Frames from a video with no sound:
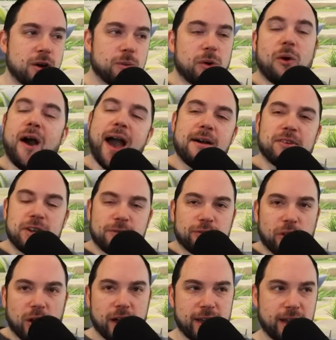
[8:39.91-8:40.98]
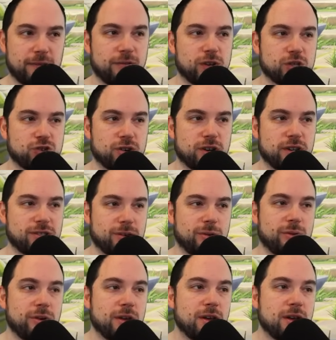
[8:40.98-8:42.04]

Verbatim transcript: We don't have any flying infantry. So,